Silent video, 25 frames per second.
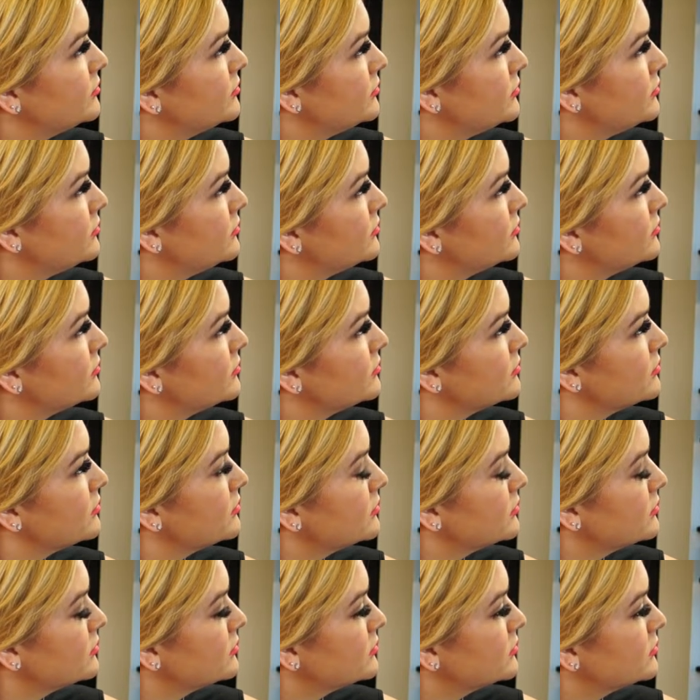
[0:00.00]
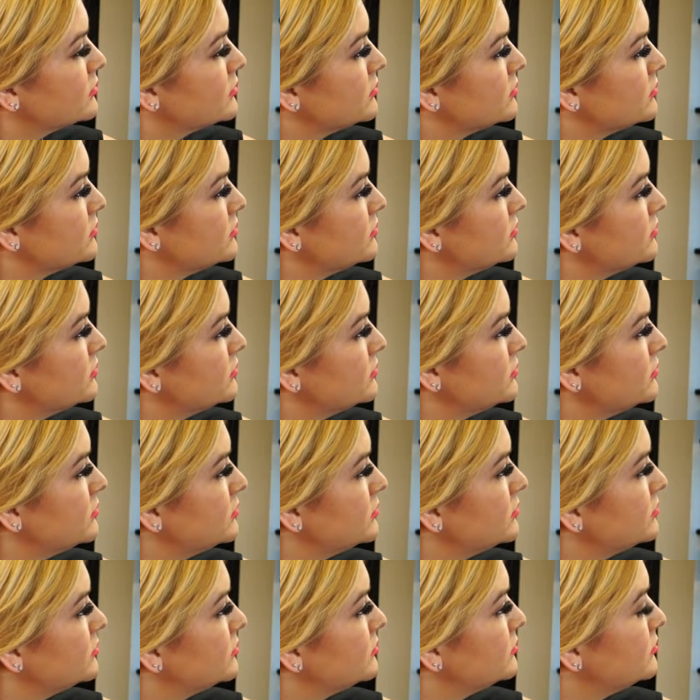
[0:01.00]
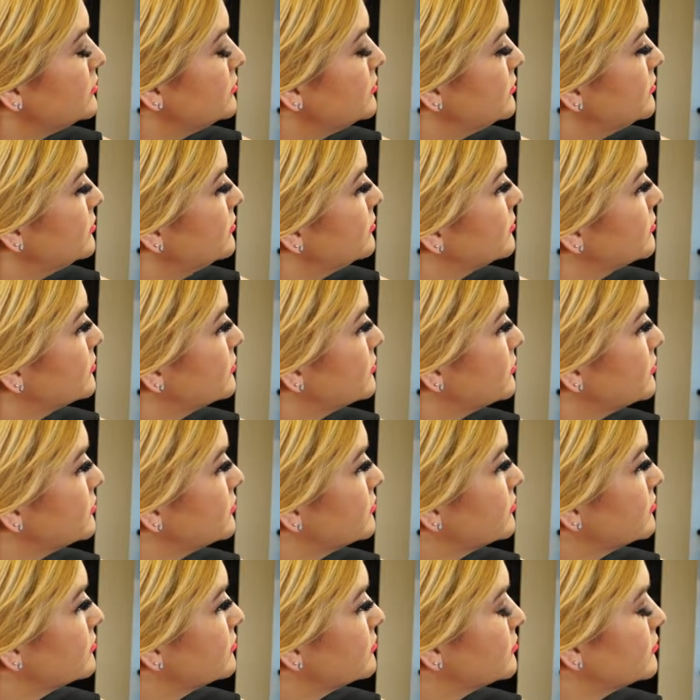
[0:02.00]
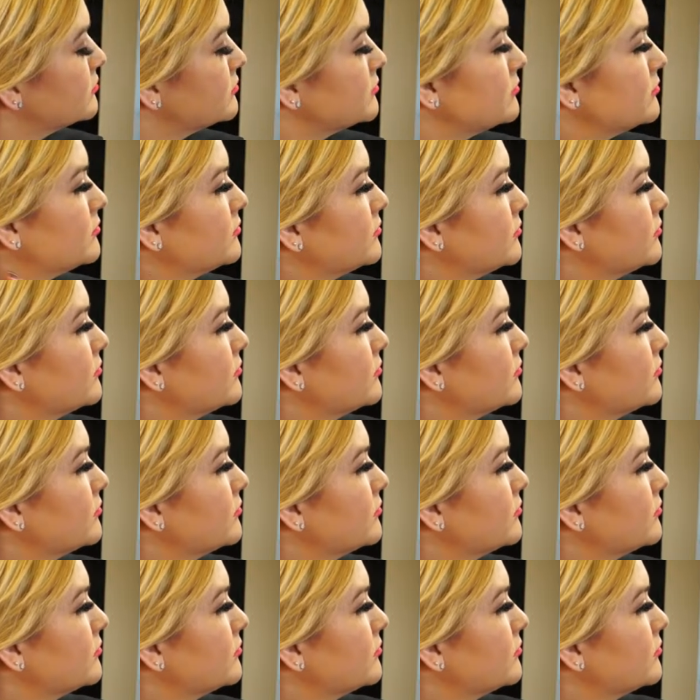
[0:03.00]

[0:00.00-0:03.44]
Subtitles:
[no speech]